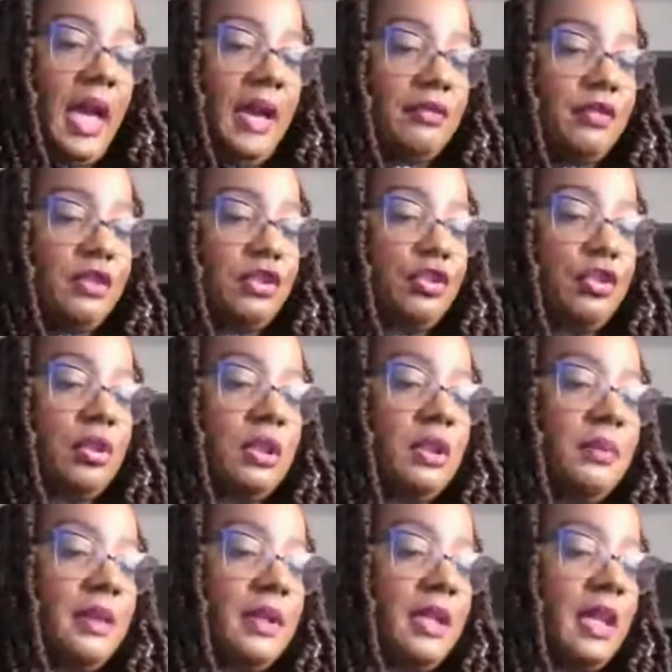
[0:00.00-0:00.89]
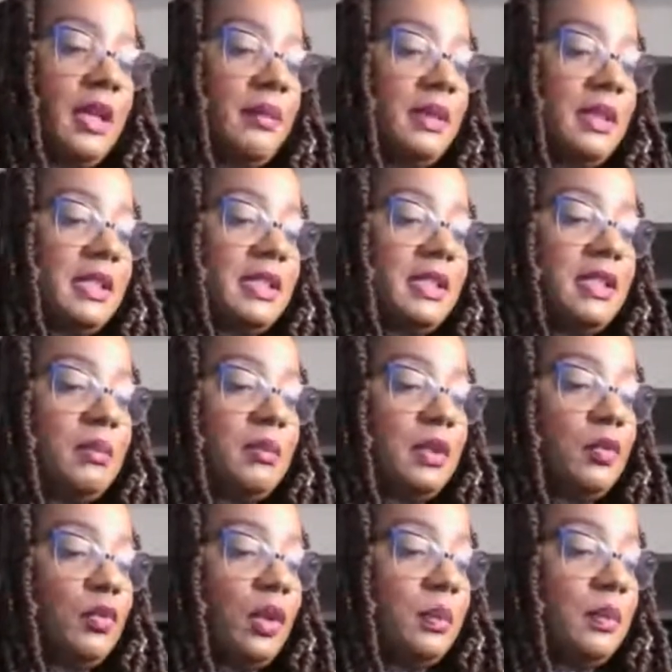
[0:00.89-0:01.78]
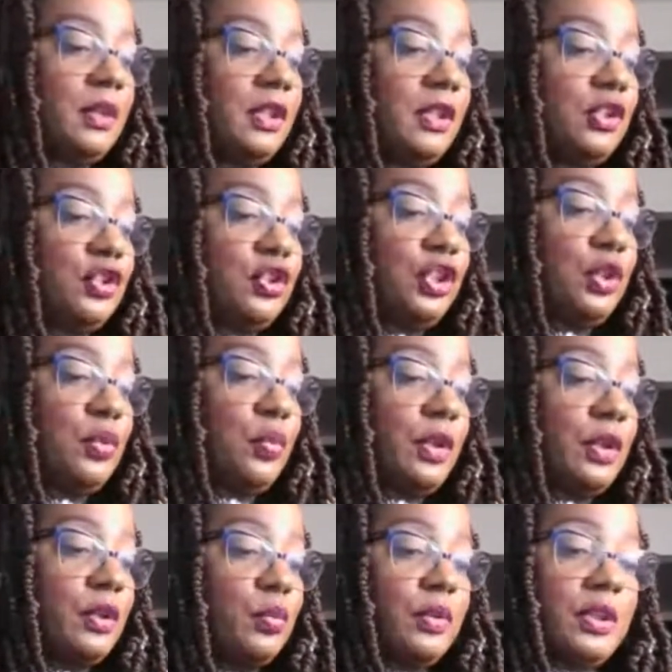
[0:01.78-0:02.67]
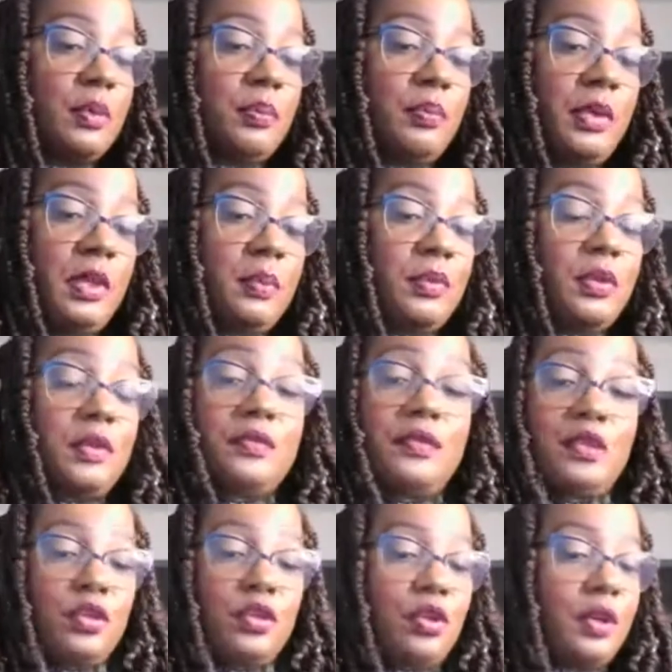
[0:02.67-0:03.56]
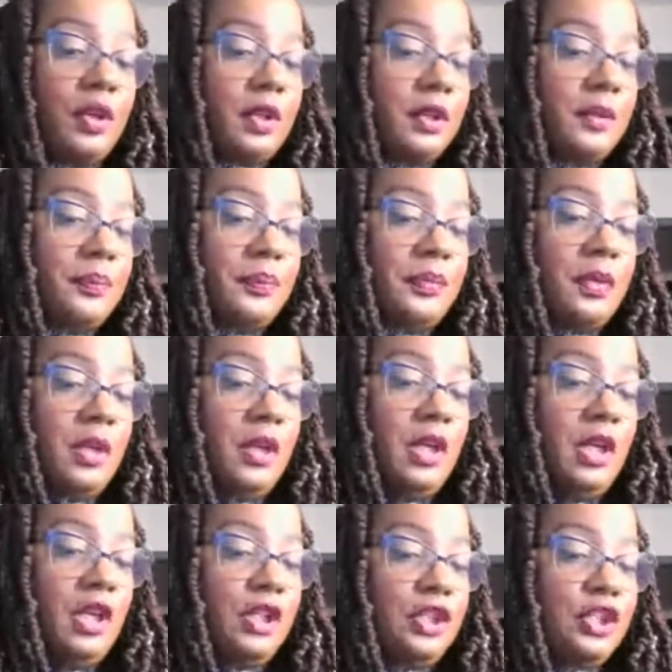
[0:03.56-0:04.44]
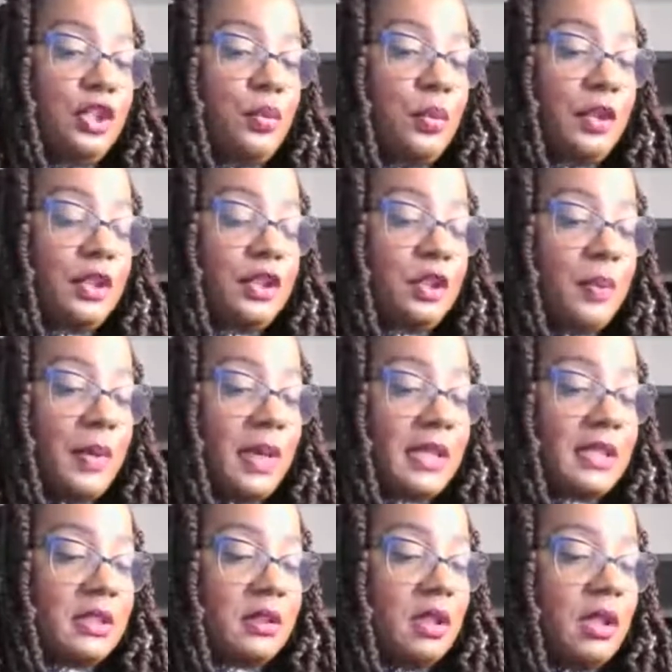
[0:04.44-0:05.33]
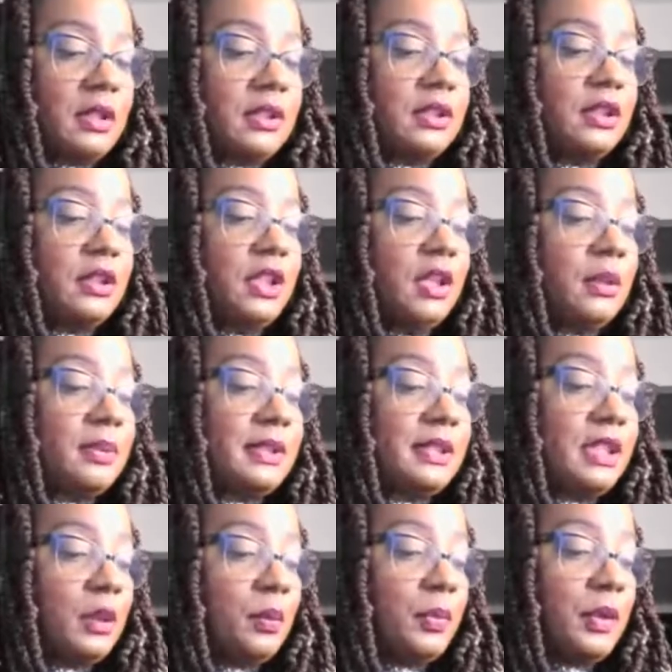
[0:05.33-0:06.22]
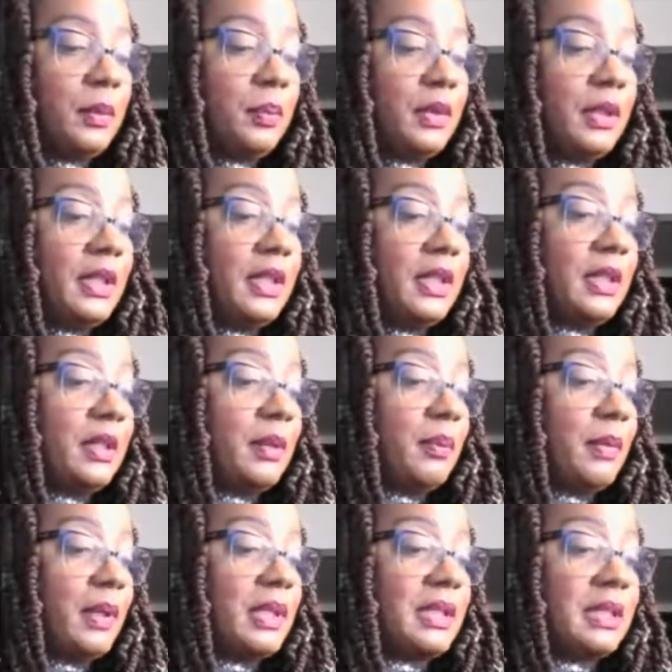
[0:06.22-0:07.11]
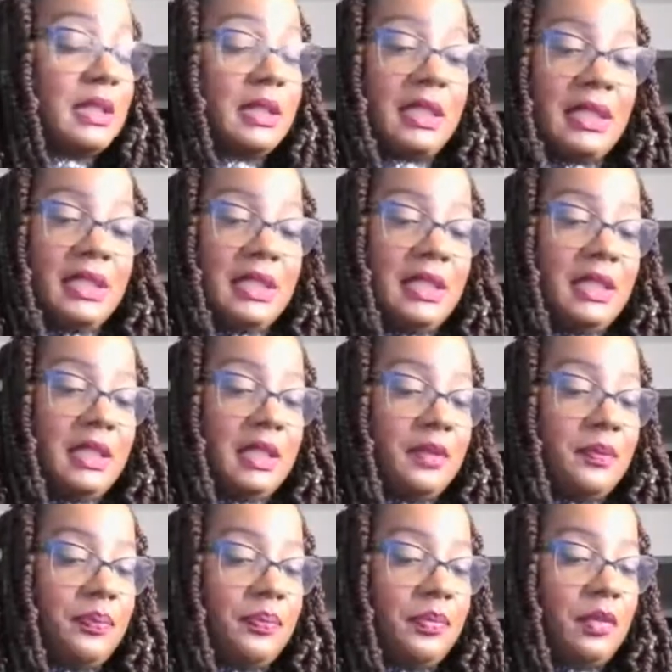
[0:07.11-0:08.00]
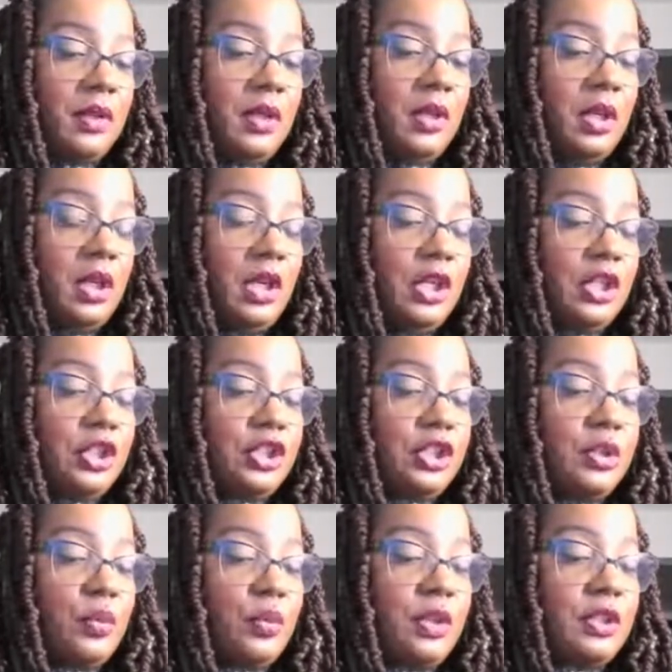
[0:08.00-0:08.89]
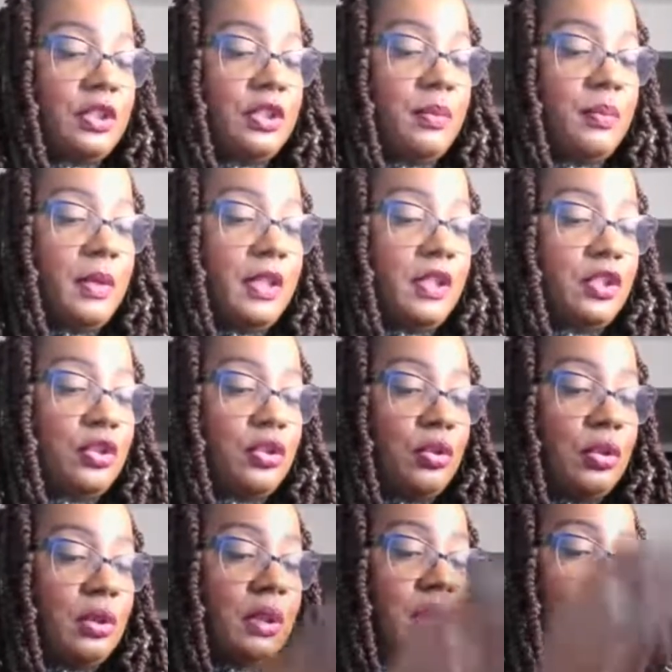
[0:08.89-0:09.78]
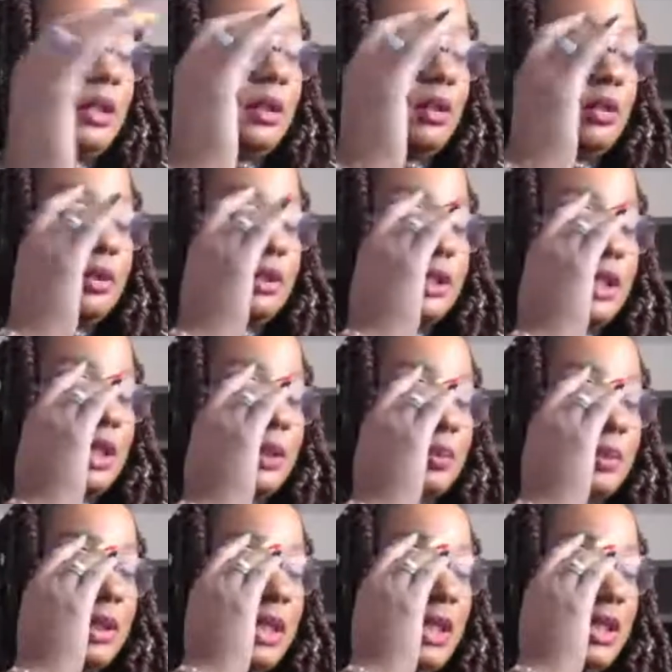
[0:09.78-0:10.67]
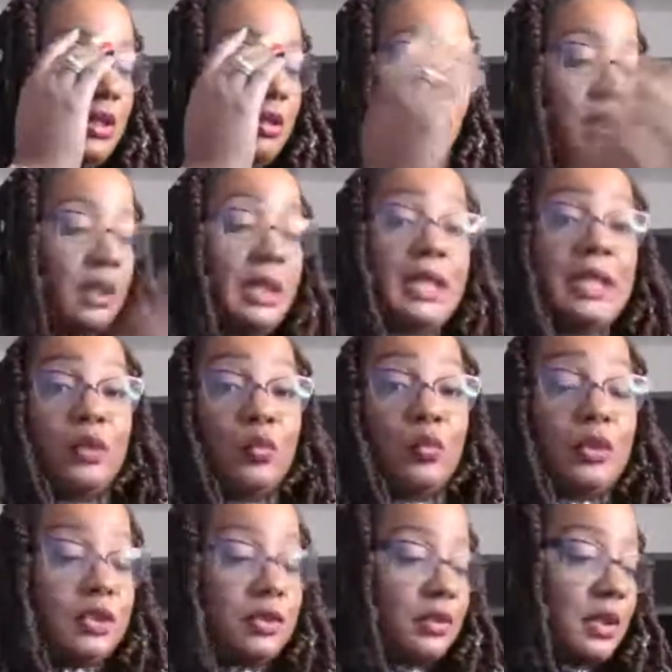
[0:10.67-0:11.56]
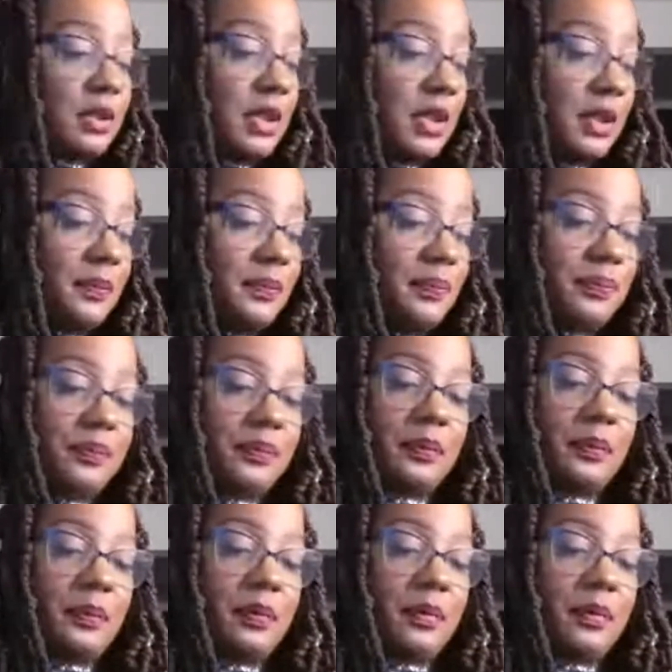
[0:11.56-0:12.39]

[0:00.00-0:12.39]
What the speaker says: After Shirley became an assemblywoman, she worked with the people of New York. She worked to pass laws to help sick people get the medicine they needed. She worked to make sure landlords kept the heat on in the wintertime.